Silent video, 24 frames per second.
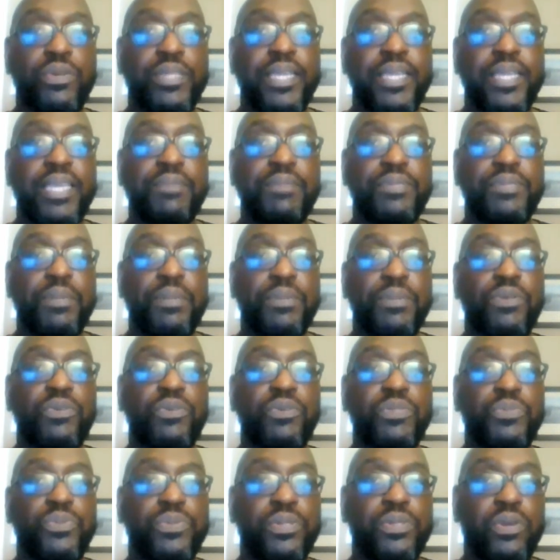They keep some of
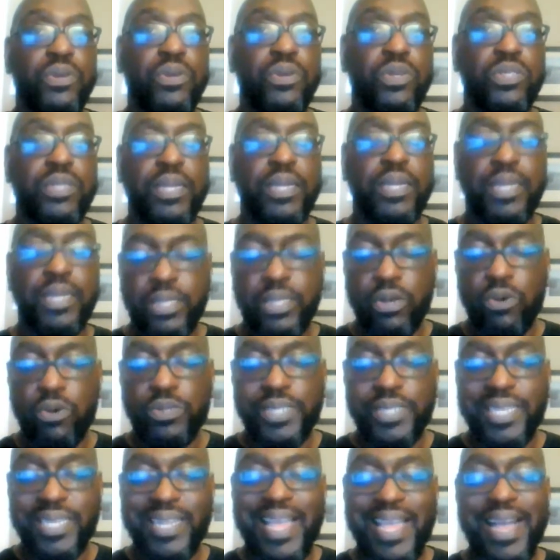those
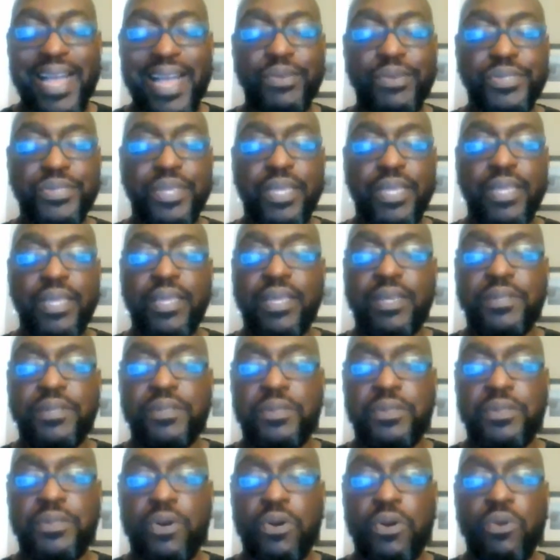loads in house to
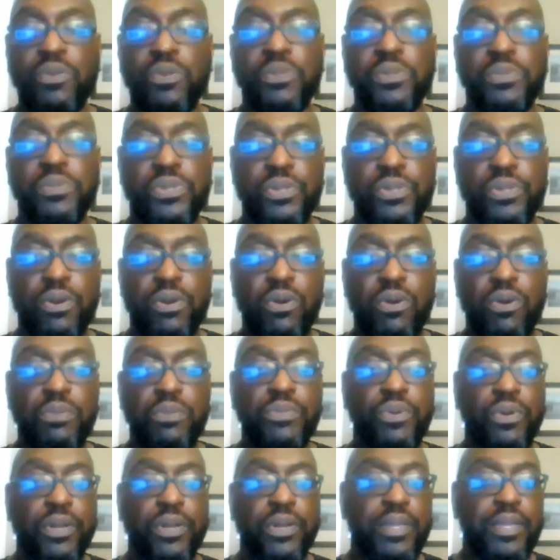their own
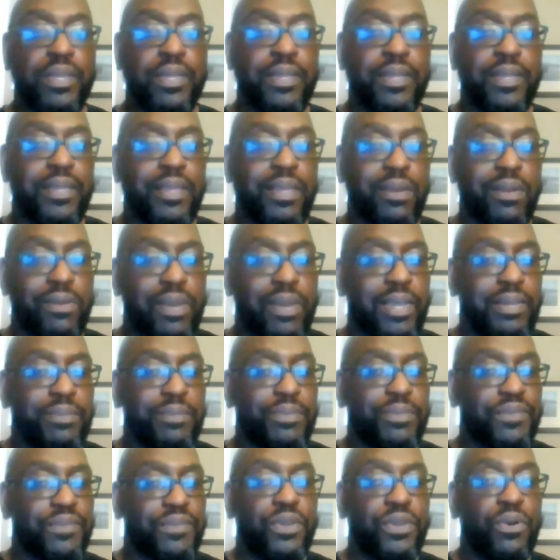board, right?
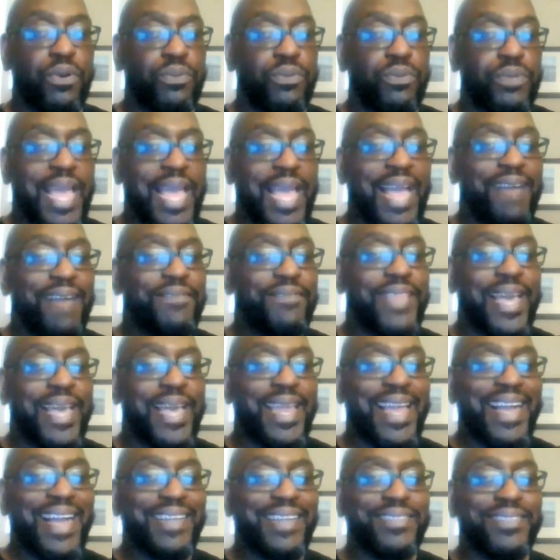But if you don't have that
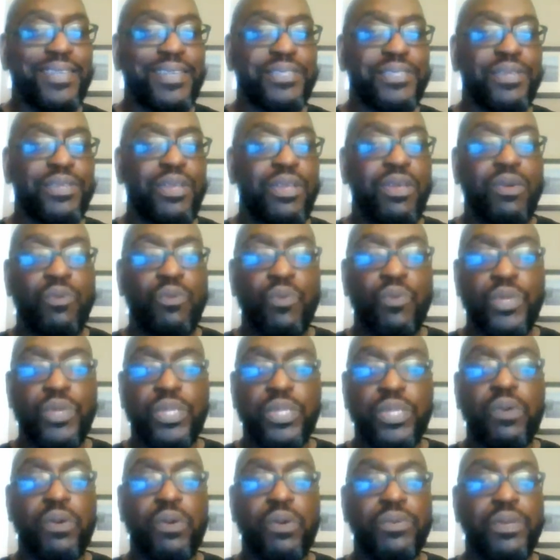access, well,
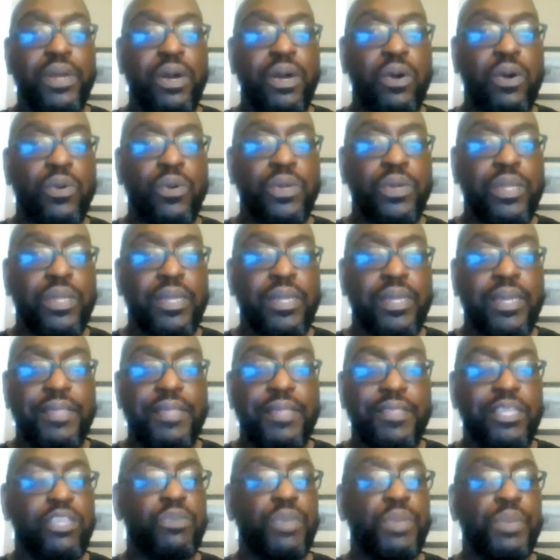you won't know, and
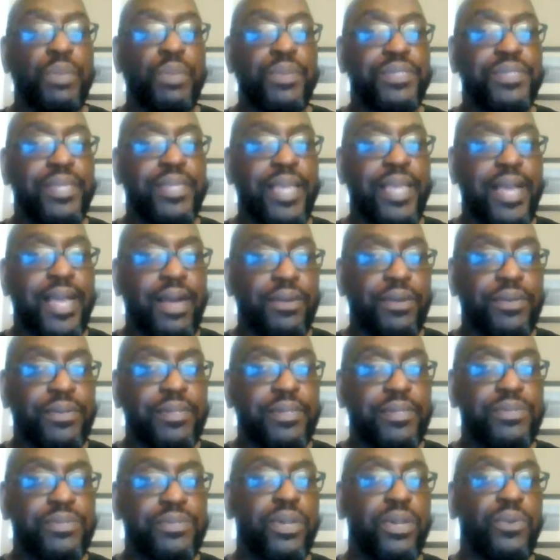then you'll be missing out.
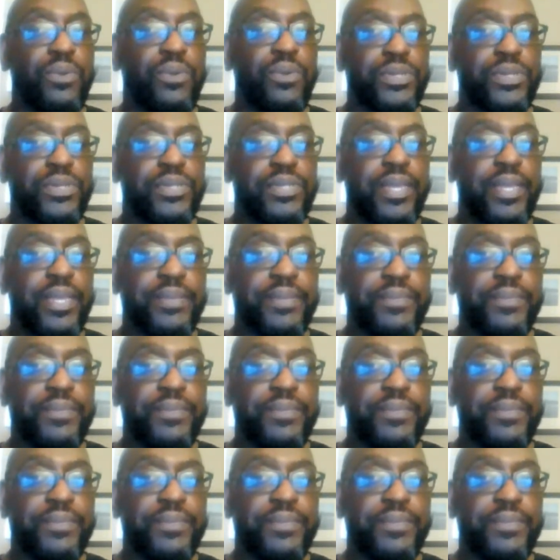Is what I want to say.